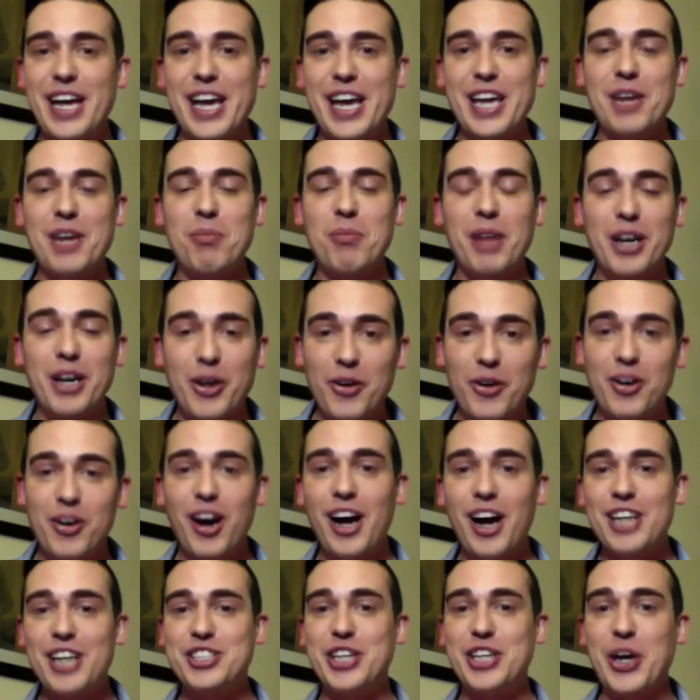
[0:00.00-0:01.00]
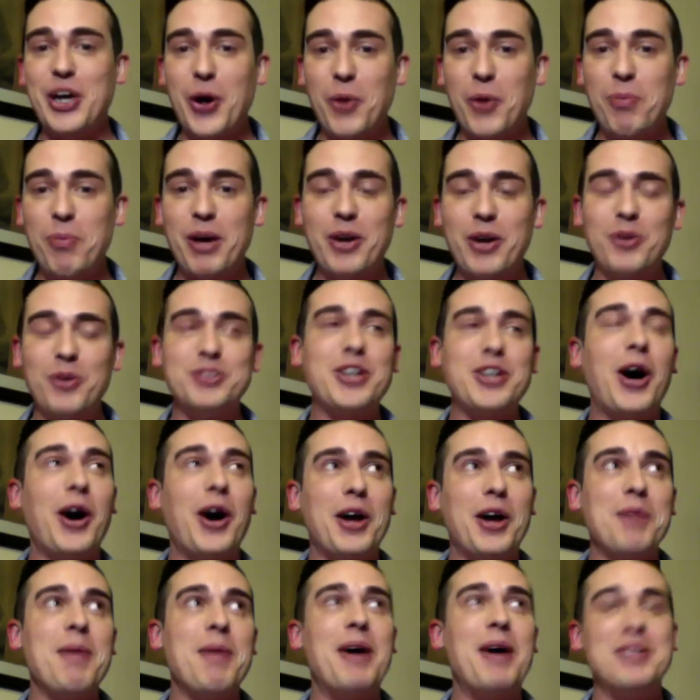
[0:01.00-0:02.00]
and I'm like, oh gosh, I hope I don't talk
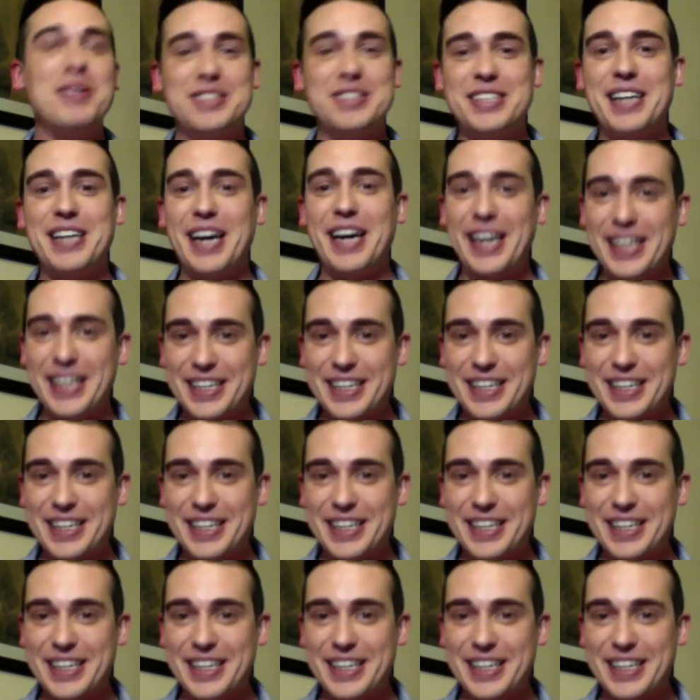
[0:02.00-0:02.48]
him out tonight,